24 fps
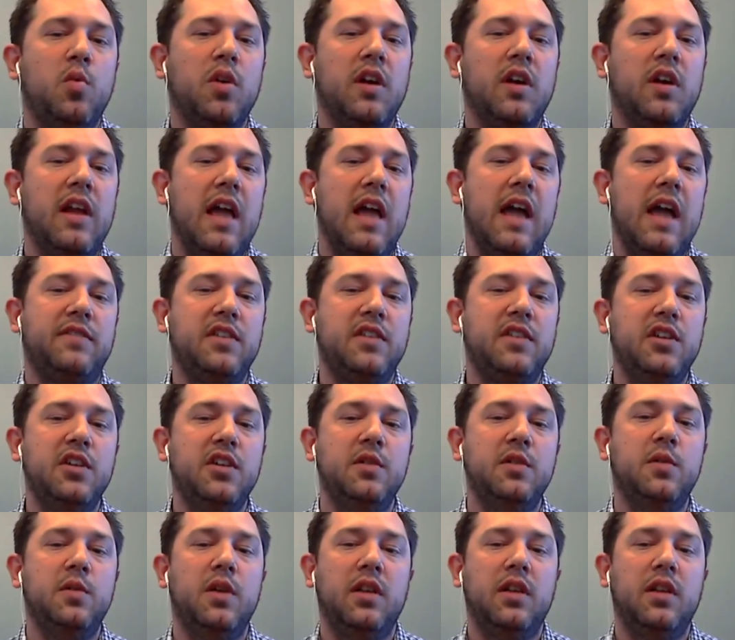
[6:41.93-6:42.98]
gonna have to
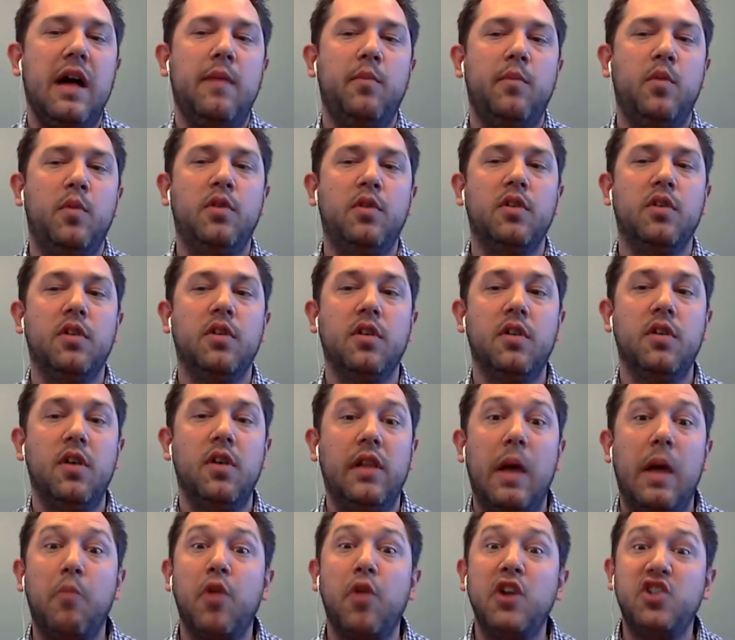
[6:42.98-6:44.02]
do a lot
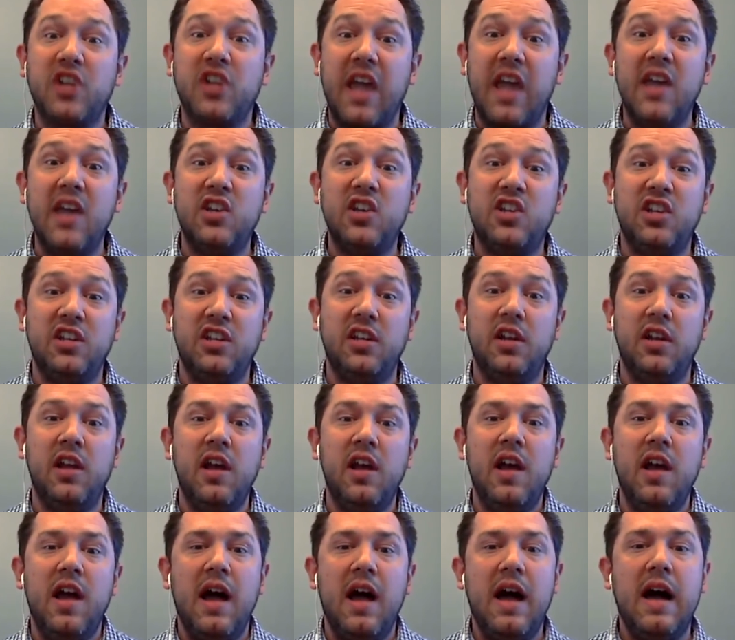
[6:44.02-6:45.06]
more education
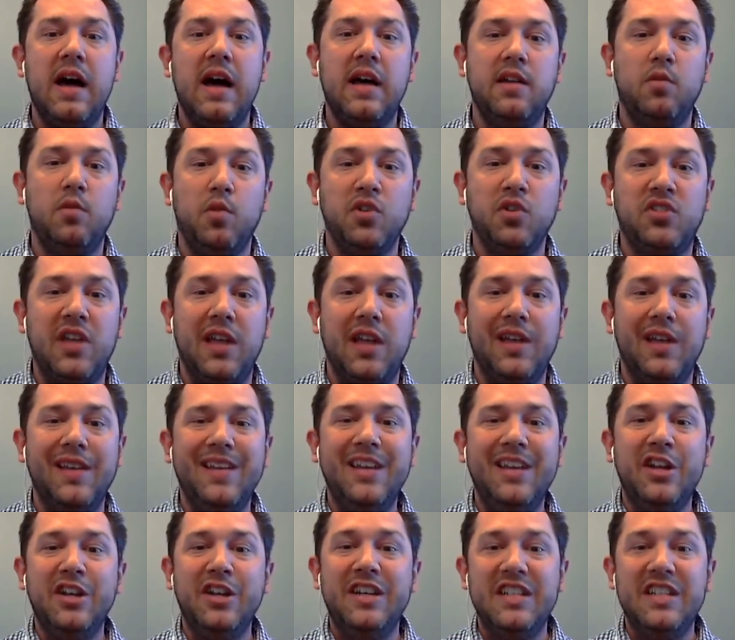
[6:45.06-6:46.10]
on, we'll say,
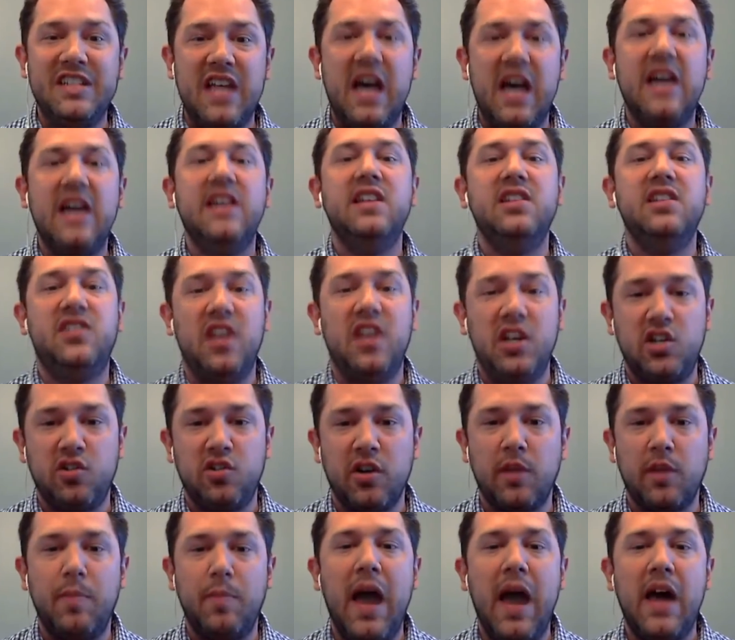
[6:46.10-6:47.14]

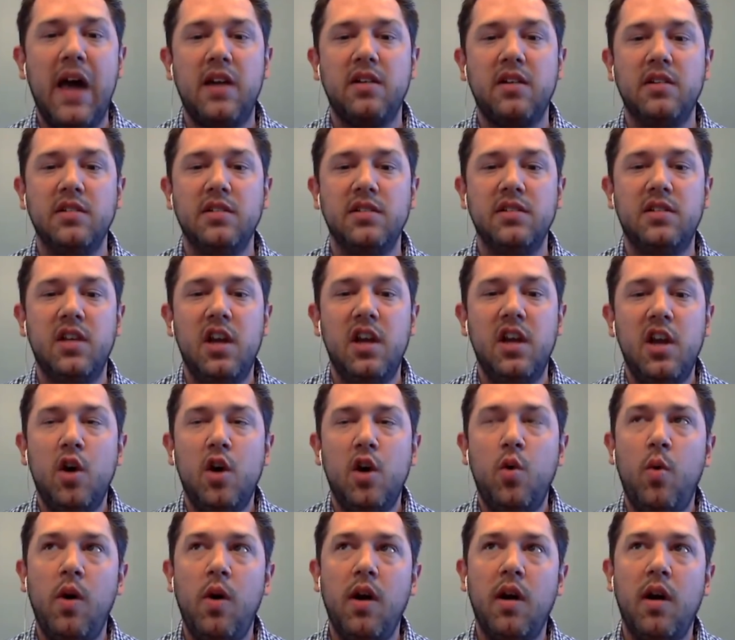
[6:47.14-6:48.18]
design-centric patterns,
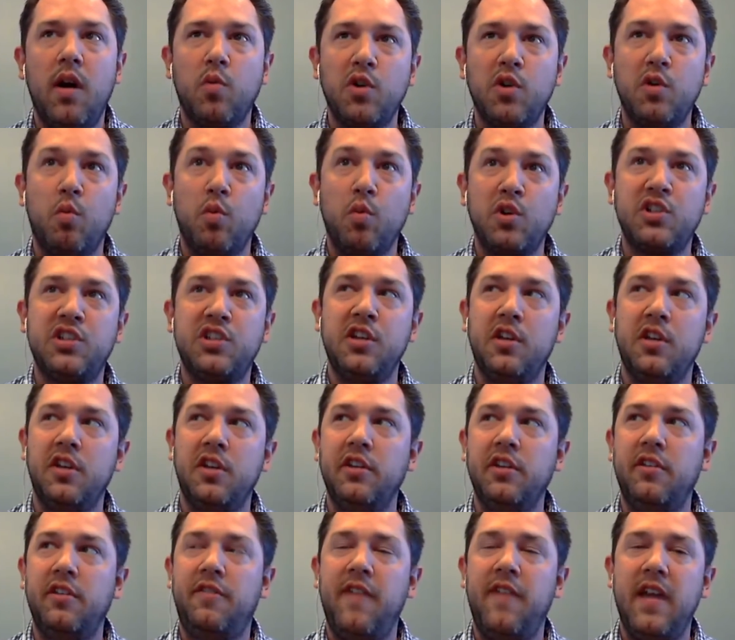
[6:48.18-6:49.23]
where we're still
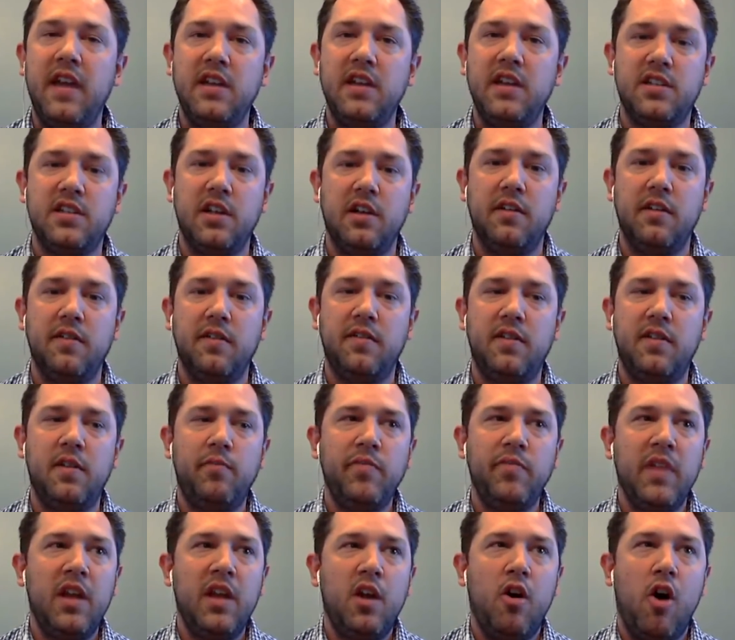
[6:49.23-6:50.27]
in the phase of
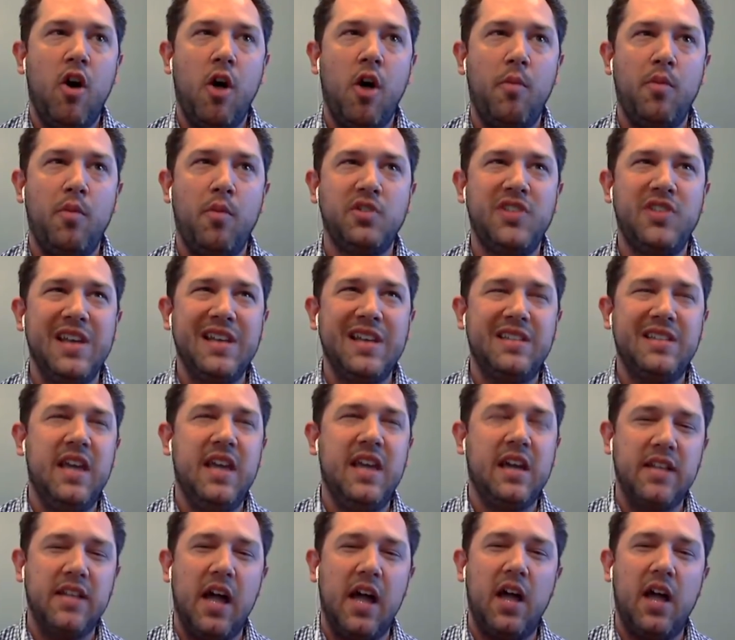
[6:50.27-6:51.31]
almost like
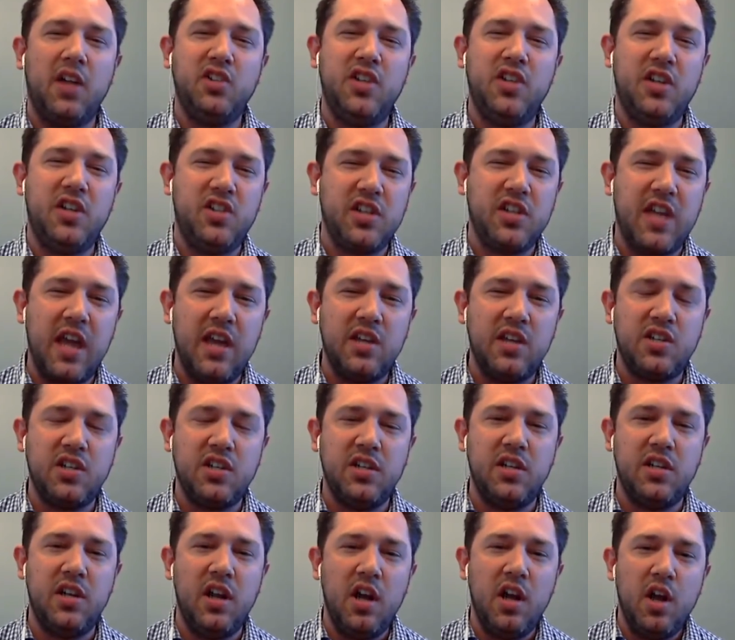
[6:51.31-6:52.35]
technology
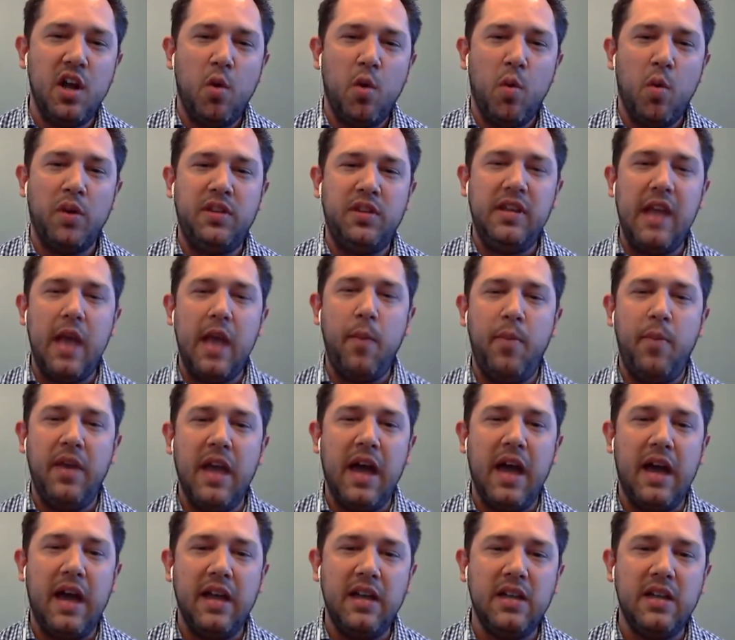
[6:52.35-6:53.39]
education, what the
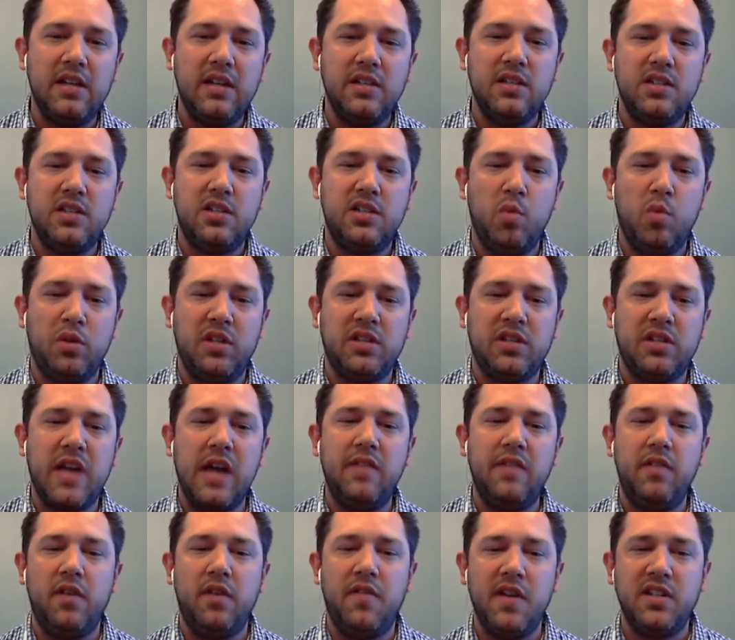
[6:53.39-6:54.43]
API is, what this
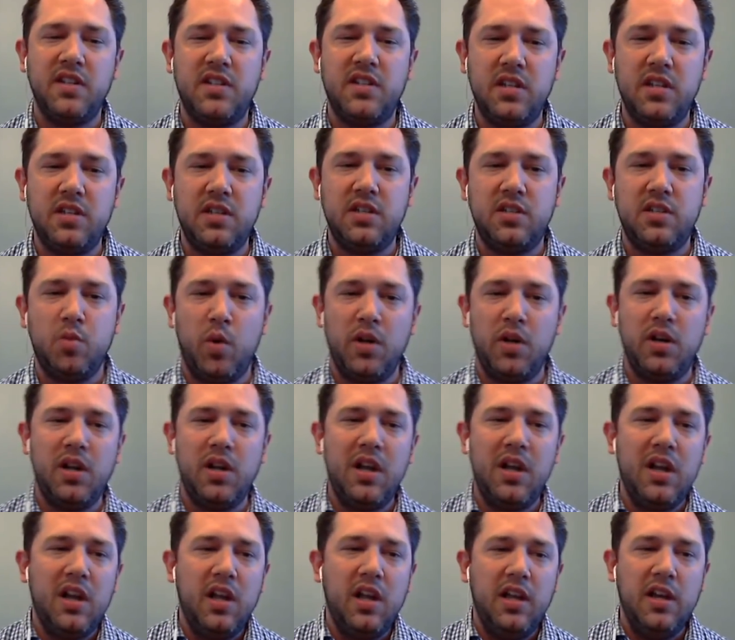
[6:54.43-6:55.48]
kind of interface is,
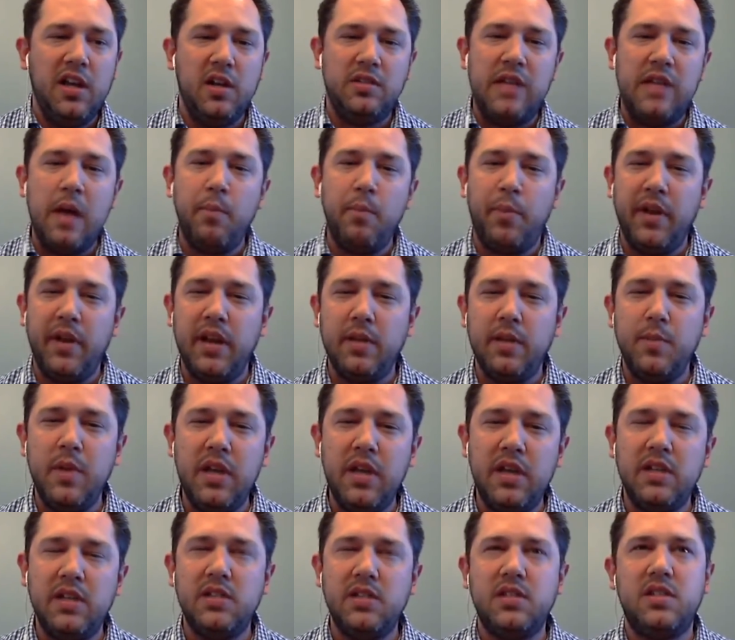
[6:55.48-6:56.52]
what templating
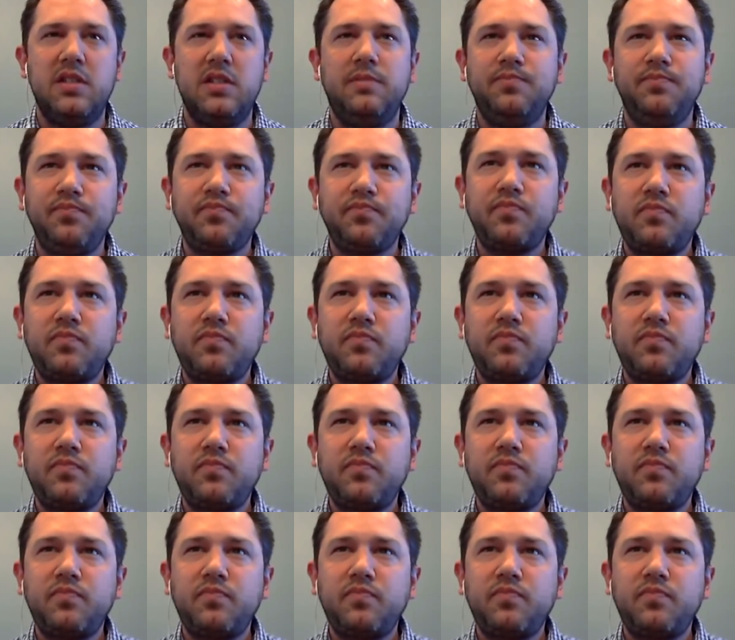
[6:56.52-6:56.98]
means.